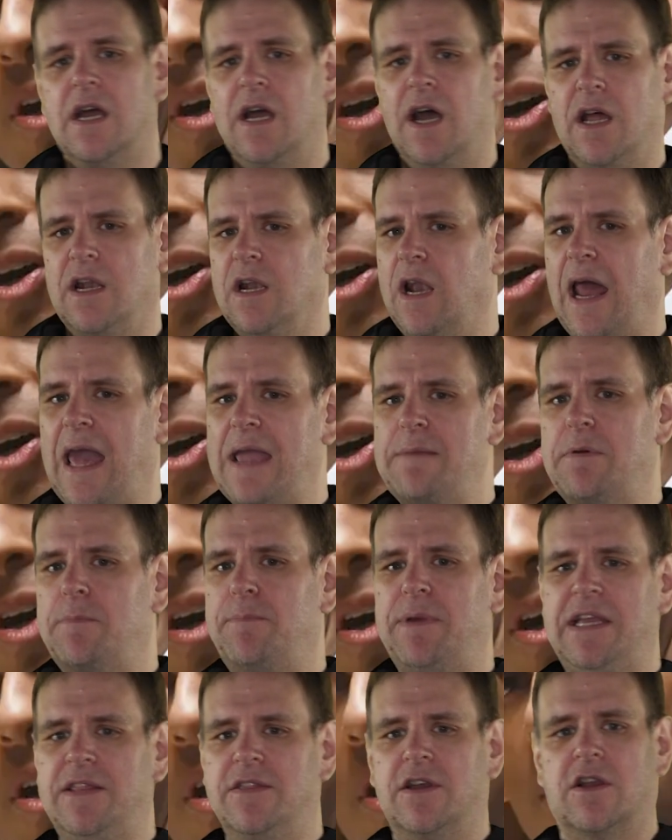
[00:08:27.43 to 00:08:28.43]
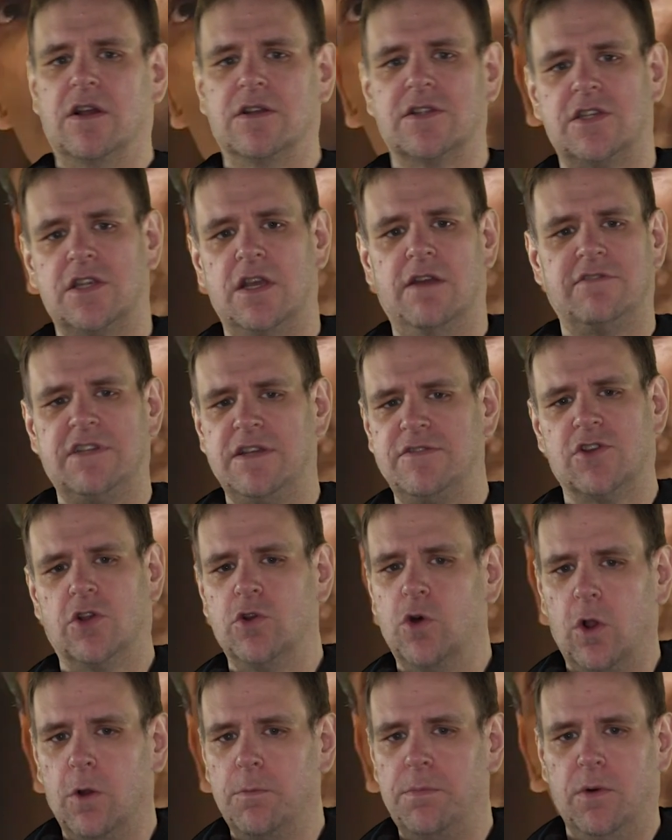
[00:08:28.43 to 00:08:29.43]
And Labour beat the Conservatives on
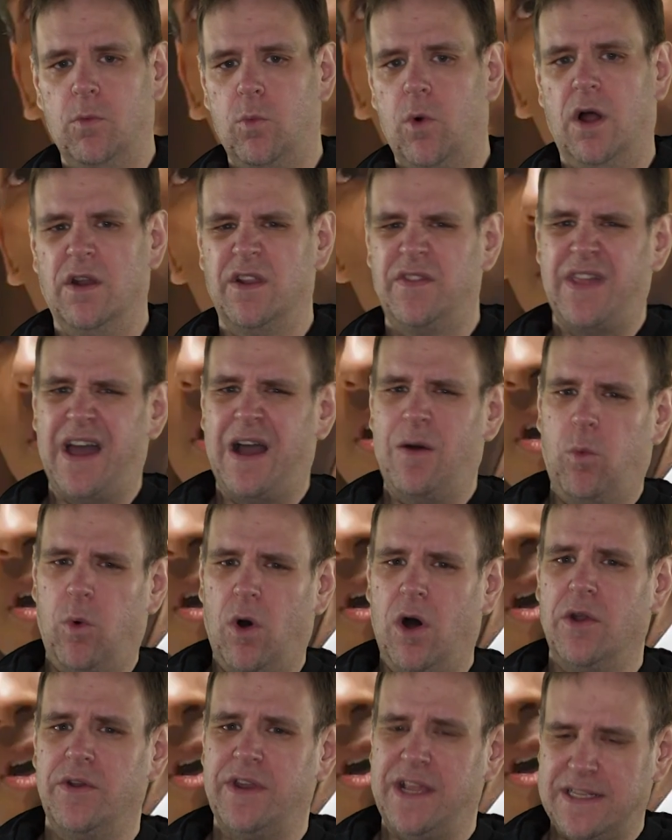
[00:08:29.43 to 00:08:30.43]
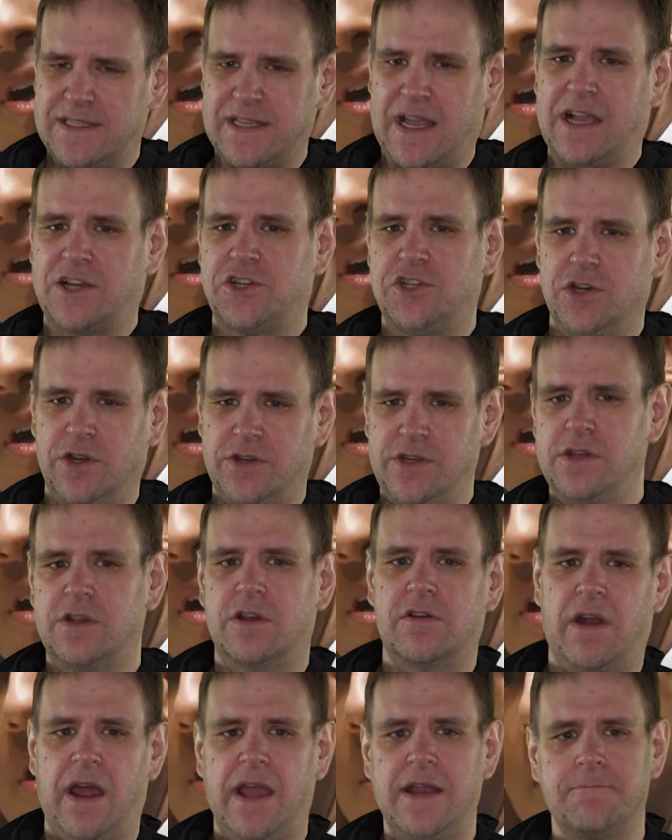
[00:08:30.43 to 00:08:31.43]
all but one, and that one is action on
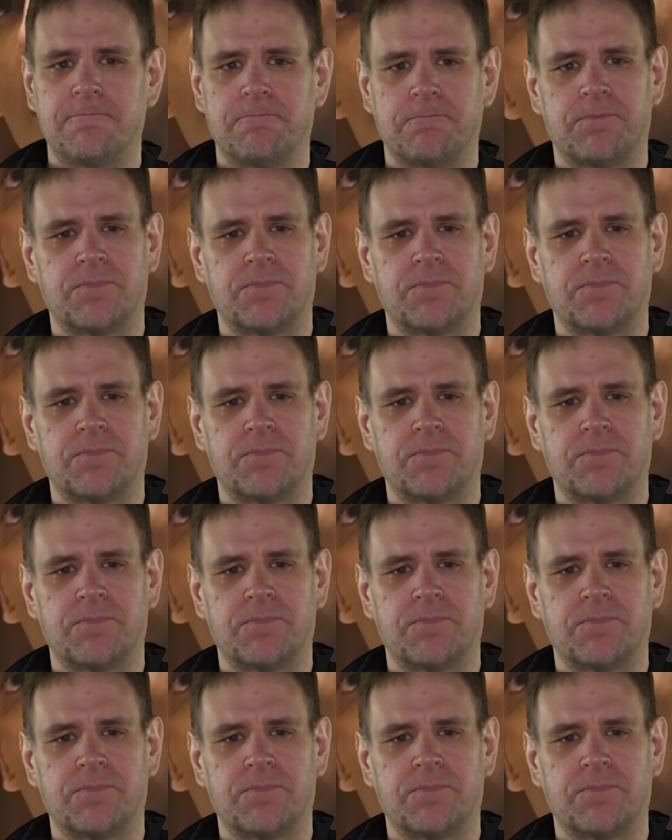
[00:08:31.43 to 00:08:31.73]
Ukraine,